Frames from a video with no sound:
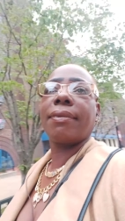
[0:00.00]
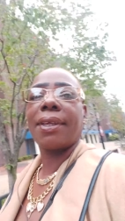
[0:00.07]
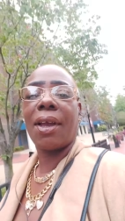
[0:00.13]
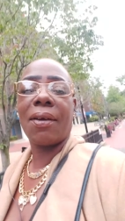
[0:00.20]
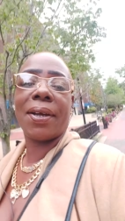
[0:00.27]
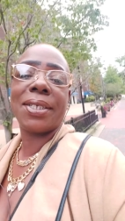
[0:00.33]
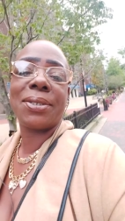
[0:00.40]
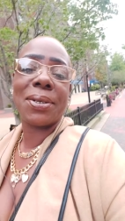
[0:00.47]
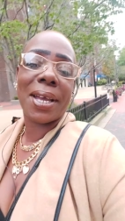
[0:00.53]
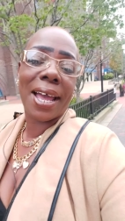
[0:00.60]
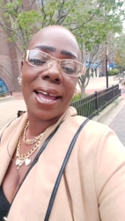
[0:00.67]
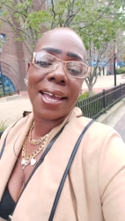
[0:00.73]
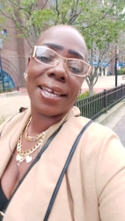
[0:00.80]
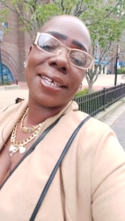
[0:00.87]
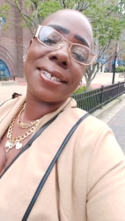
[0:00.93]
All right, you
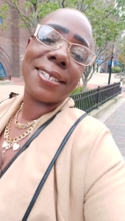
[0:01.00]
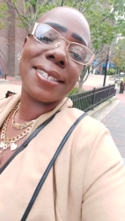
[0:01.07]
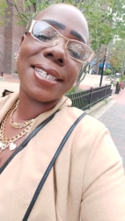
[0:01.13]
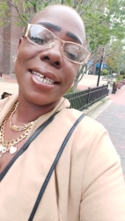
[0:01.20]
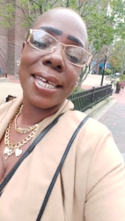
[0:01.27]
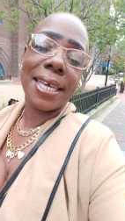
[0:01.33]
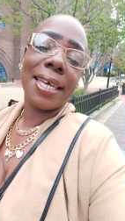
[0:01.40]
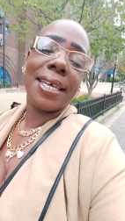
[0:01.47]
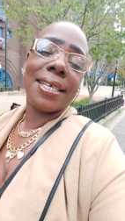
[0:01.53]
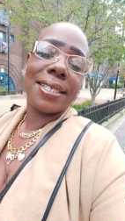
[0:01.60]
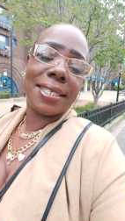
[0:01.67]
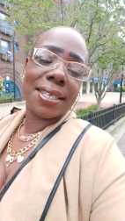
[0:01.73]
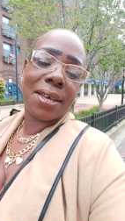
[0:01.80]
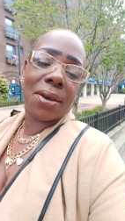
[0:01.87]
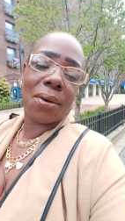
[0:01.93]
guys.
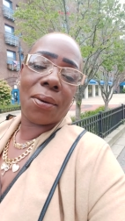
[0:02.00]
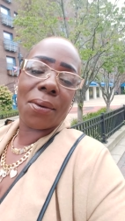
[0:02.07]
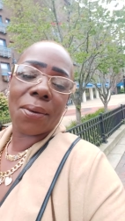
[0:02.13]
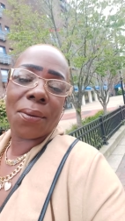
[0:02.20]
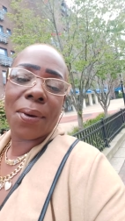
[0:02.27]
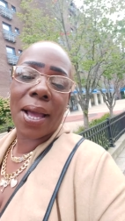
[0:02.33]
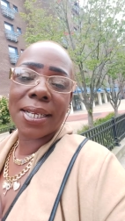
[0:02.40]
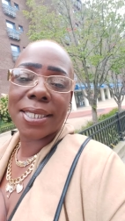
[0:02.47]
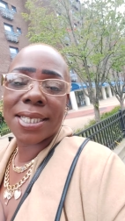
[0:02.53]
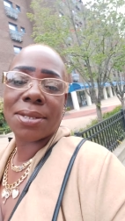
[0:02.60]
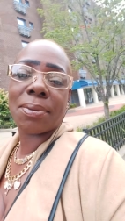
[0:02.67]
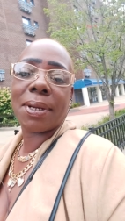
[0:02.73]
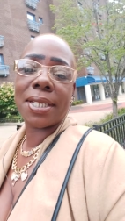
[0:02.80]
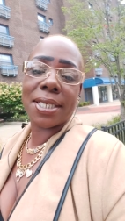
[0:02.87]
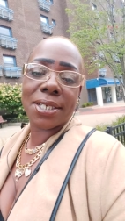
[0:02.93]
So I just
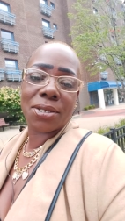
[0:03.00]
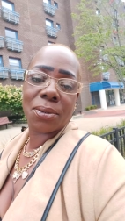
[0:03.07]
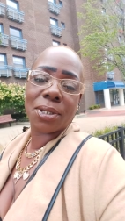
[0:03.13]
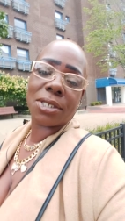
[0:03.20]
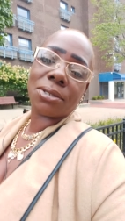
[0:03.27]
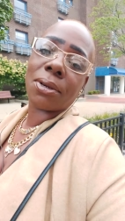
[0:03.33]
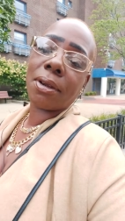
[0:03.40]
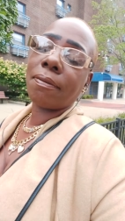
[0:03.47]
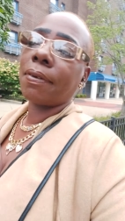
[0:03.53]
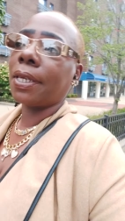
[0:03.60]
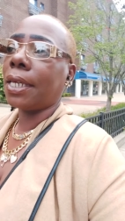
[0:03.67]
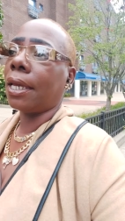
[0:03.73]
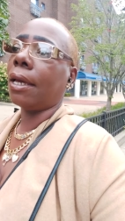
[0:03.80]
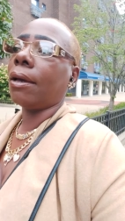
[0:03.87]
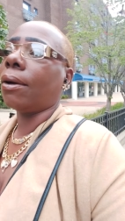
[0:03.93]
wanted to do a short
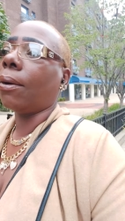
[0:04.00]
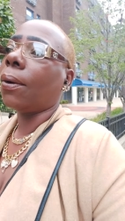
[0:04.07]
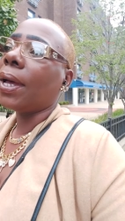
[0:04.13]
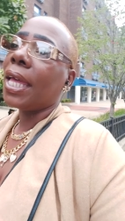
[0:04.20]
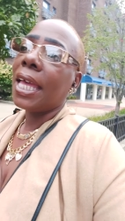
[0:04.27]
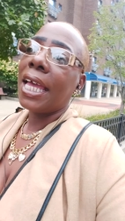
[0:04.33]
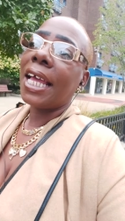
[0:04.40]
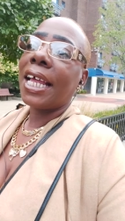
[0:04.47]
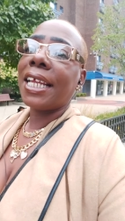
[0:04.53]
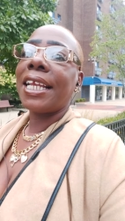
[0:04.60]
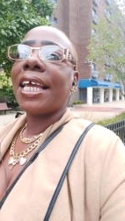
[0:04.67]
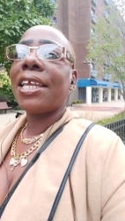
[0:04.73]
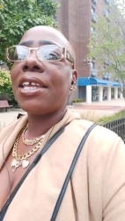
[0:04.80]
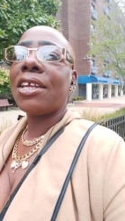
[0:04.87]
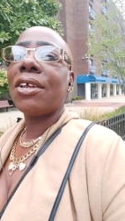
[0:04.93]
video and
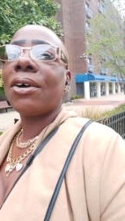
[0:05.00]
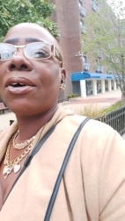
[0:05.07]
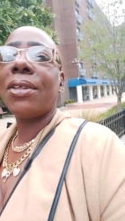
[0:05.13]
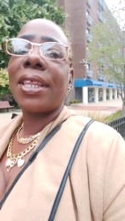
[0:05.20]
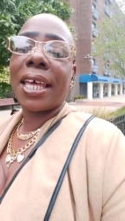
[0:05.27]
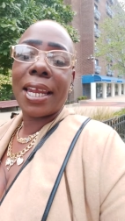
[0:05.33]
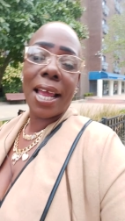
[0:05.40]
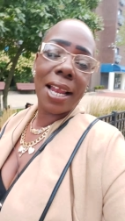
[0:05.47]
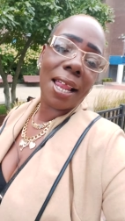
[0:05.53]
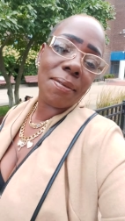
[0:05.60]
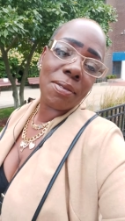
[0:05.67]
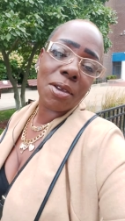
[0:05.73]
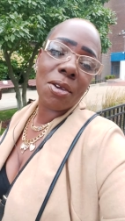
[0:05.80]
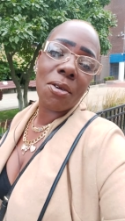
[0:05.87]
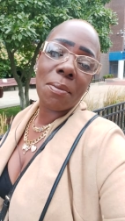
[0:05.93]
let you know that I love
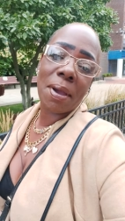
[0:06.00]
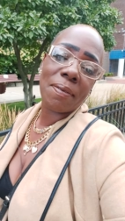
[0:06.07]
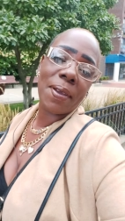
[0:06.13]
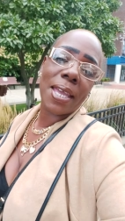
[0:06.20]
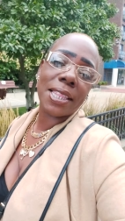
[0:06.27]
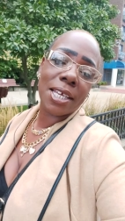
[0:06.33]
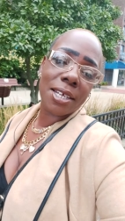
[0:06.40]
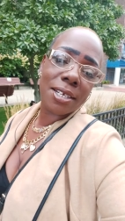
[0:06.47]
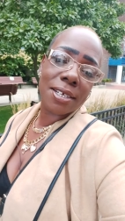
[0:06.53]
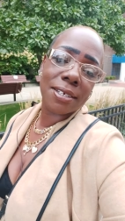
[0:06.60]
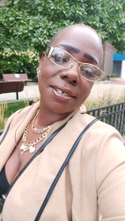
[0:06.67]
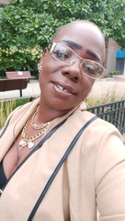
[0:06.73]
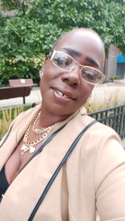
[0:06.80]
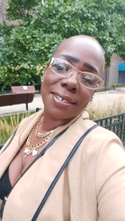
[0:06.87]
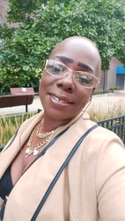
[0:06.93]
you, my
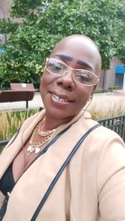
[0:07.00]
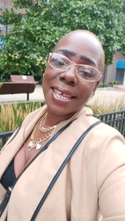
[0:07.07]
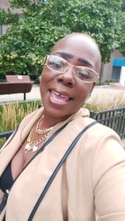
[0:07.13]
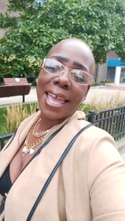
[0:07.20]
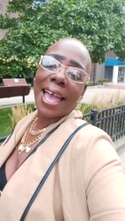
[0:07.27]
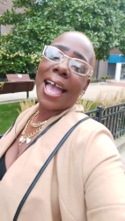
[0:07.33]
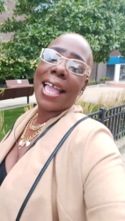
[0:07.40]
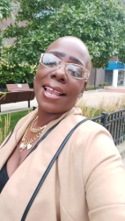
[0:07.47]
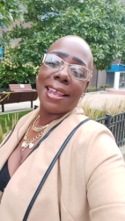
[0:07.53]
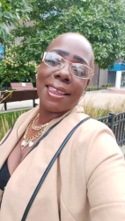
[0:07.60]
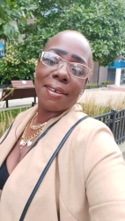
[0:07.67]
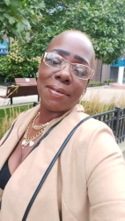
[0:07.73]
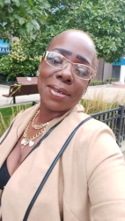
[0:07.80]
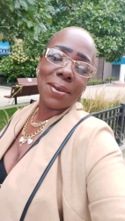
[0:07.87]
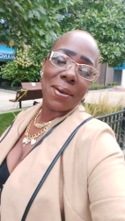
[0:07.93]
faithers. I
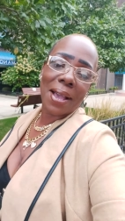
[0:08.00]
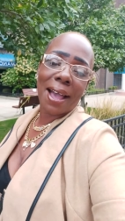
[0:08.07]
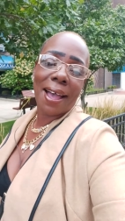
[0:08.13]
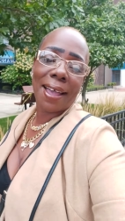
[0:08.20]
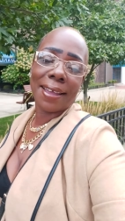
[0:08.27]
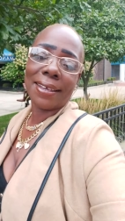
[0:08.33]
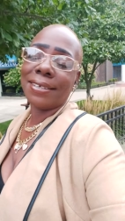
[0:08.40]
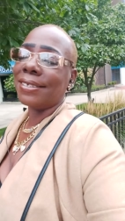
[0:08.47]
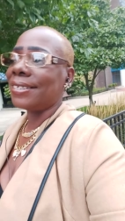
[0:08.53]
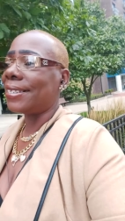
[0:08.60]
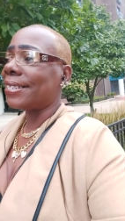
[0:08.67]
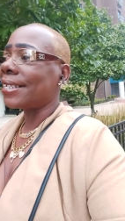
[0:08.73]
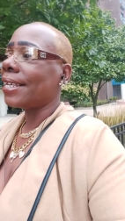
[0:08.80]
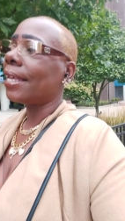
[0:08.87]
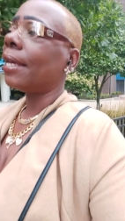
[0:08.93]
love you
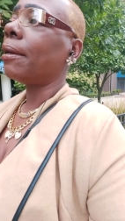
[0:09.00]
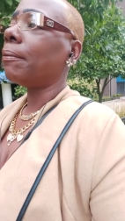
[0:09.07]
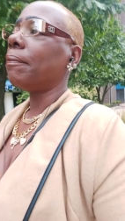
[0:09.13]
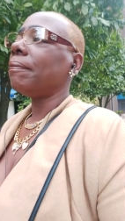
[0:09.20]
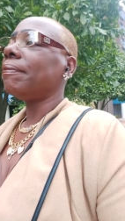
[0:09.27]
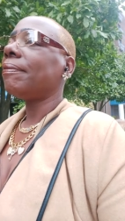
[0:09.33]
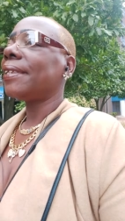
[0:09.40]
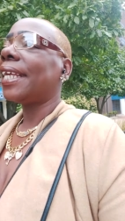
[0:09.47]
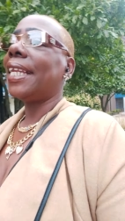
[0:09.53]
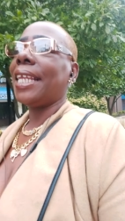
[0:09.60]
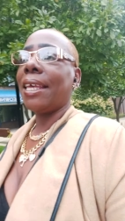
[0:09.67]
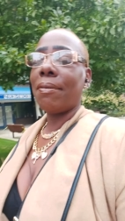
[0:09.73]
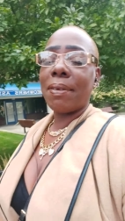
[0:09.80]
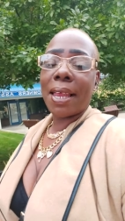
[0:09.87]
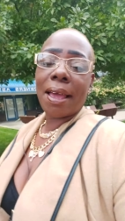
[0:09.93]
guys.
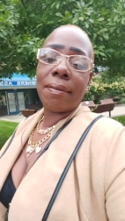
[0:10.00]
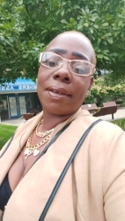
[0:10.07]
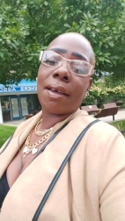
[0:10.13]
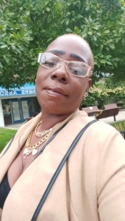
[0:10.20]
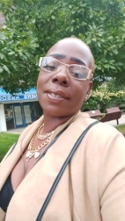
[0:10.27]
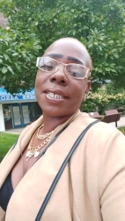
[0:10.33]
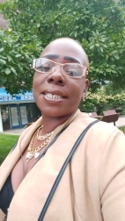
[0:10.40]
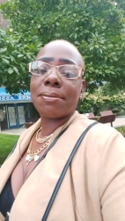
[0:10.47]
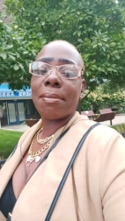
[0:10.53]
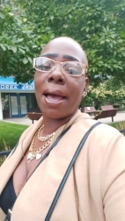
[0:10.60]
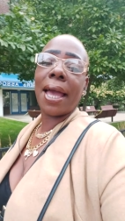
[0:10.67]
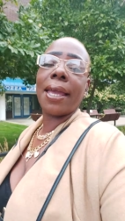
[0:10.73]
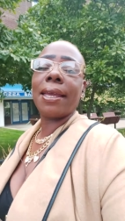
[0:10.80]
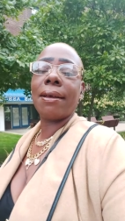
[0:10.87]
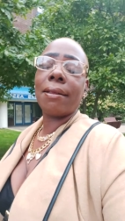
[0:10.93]
Live, laugh, love, and
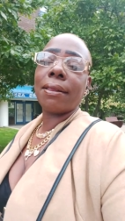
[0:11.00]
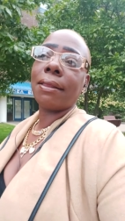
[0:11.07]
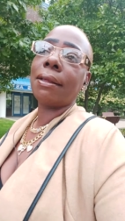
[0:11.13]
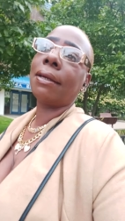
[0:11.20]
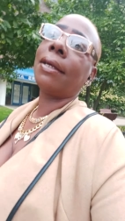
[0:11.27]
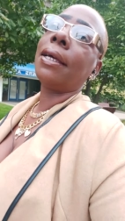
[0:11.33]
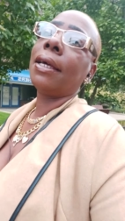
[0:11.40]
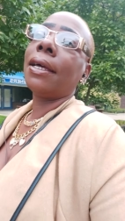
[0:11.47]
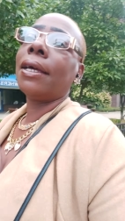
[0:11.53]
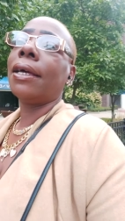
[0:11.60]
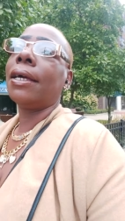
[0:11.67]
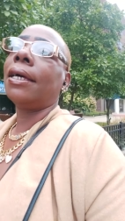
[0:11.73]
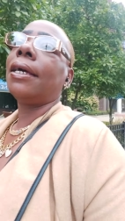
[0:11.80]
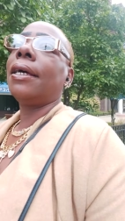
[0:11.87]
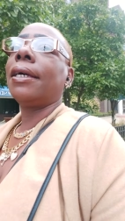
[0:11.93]
smile.
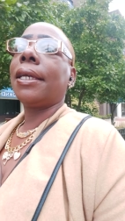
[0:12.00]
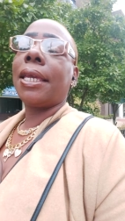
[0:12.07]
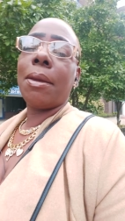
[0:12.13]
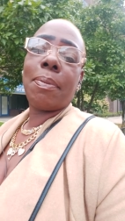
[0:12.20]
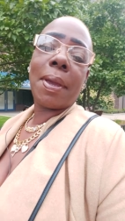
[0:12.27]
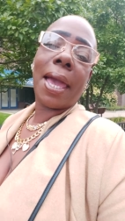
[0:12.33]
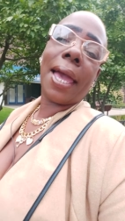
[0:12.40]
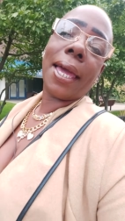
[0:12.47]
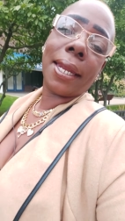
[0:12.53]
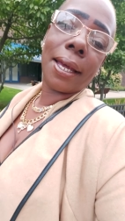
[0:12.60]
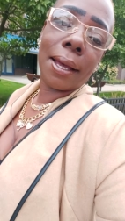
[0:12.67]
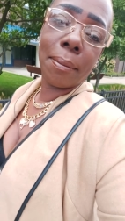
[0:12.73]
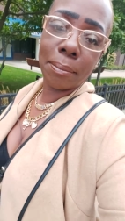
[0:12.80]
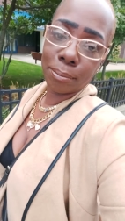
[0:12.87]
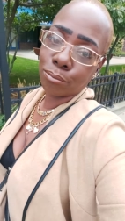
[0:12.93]
Keep your head
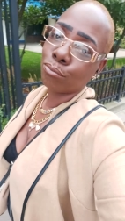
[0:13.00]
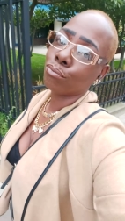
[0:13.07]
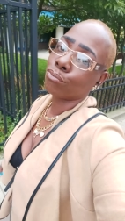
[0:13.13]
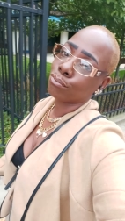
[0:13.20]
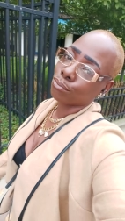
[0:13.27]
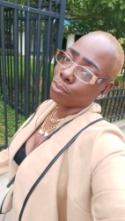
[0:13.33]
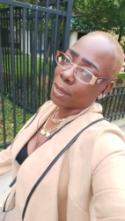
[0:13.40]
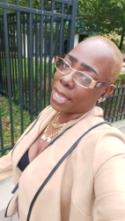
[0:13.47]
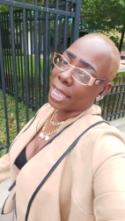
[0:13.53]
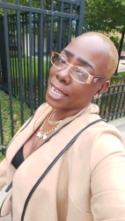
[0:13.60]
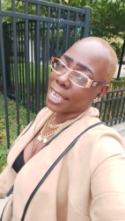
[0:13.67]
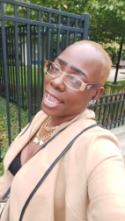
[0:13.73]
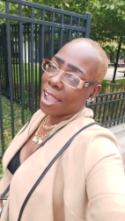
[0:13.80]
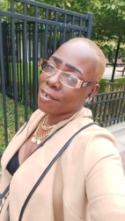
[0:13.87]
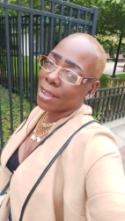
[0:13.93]
up. Be
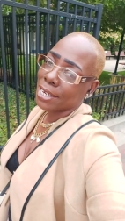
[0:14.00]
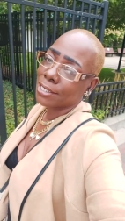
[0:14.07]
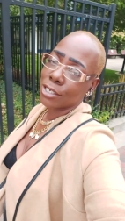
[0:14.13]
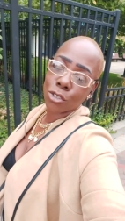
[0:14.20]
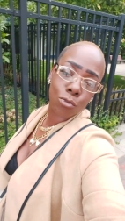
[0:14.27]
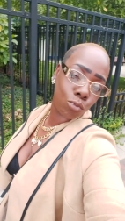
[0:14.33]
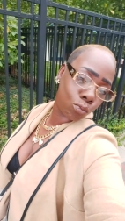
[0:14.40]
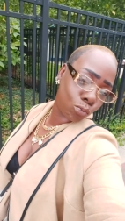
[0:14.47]
encouraged.